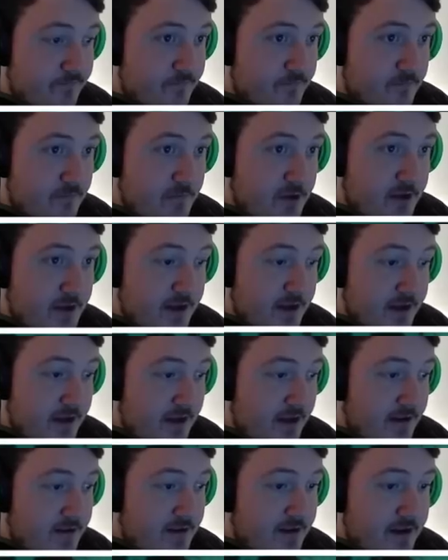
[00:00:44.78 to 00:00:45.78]
What the
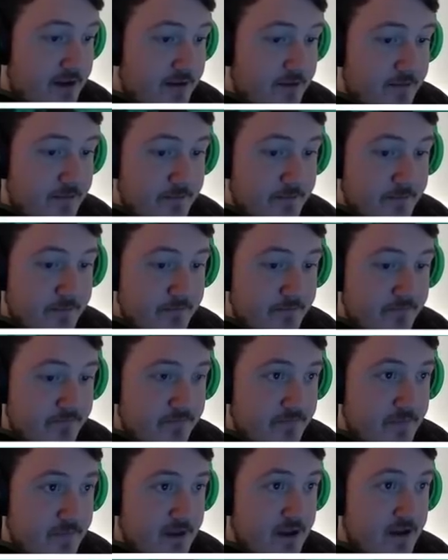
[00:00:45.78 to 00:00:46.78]
hell is that?
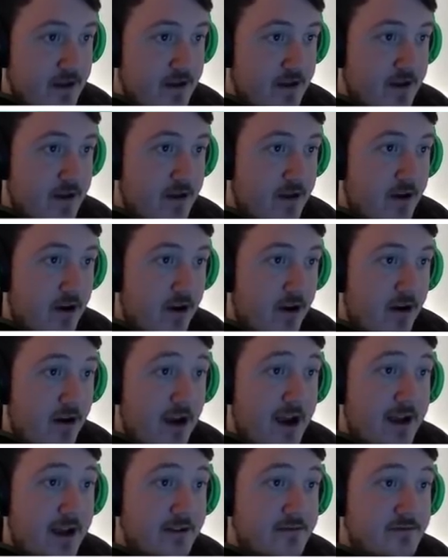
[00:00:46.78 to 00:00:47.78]
All
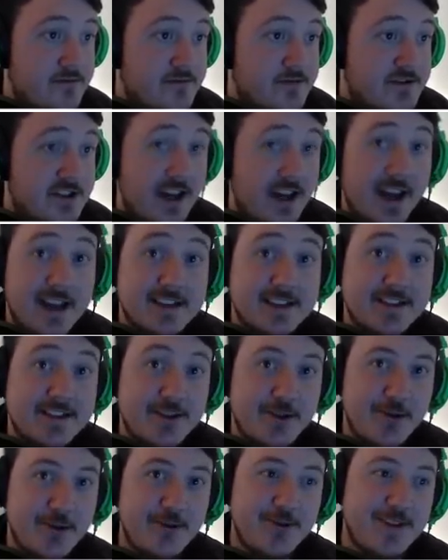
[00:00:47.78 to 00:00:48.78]
right, so let's
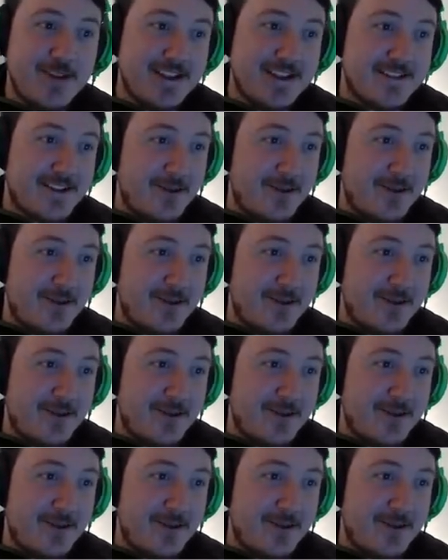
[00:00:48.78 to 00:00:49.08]
do this.